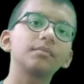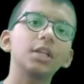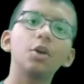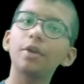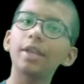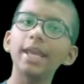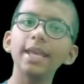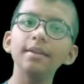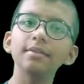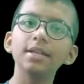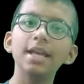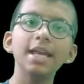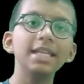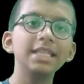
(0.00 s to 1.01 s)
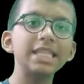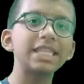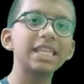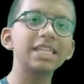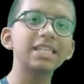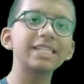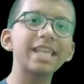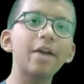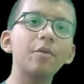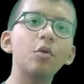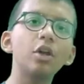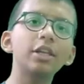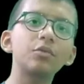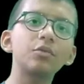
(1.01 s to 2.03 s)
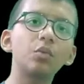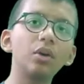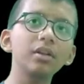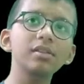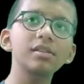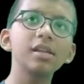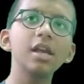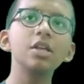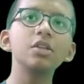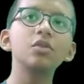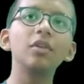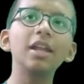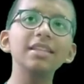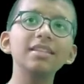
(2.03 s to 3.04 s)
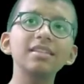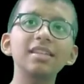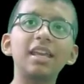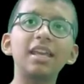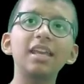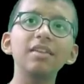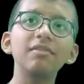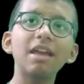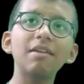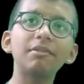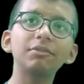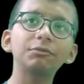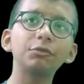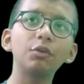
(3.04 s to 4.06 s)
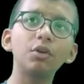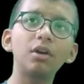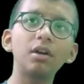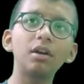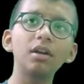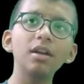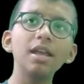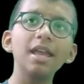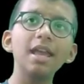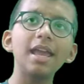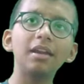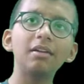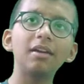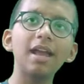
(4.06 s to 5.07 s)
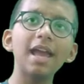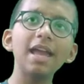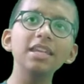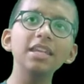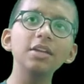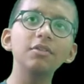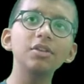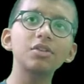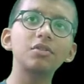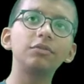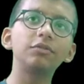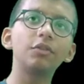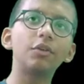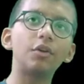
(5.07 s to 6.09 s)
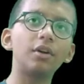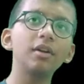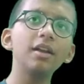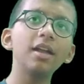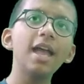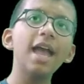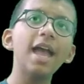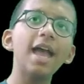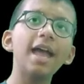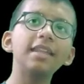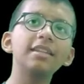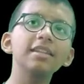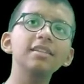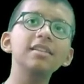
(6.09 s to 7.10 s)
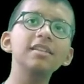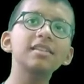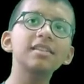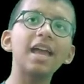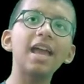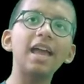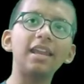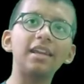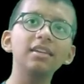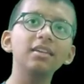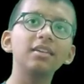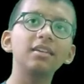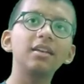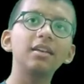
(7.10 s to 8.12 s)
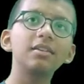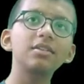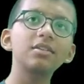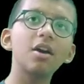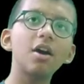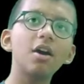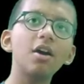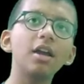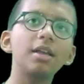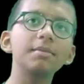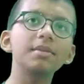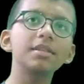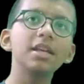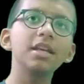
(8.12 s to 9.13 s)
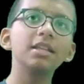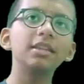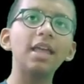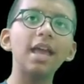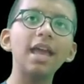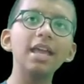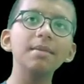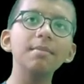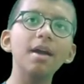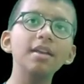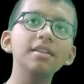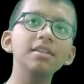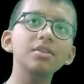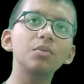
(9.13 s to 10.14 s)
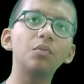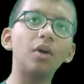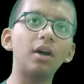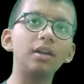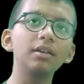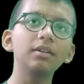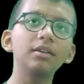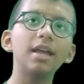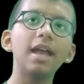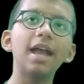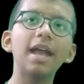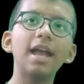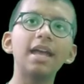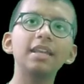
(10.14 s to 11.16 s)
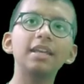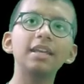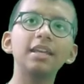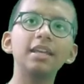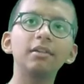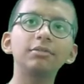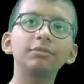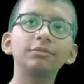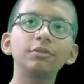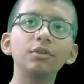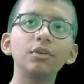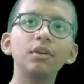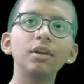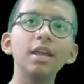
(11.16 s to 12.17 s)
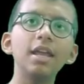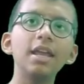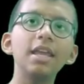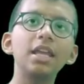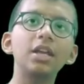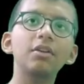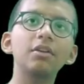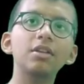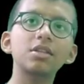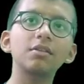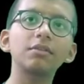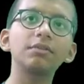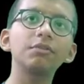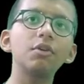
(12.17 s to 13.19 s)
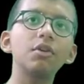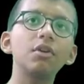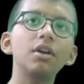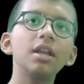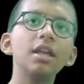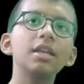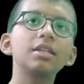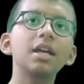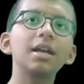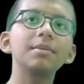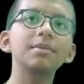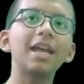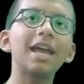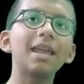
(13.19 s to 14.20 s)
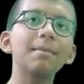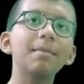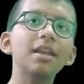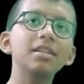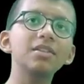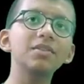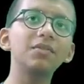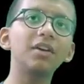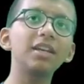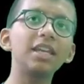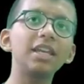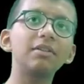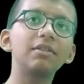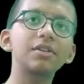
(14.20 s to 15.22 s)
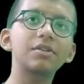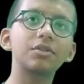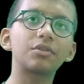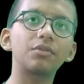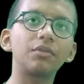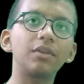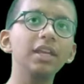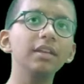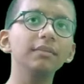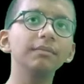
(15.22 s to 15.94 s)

Okay, this is how all it works. So let's say we have a 4 here, n equals to 4, and this is n times the n minus 1, and here 4 equals to 4 times the n minus 1 equals to 3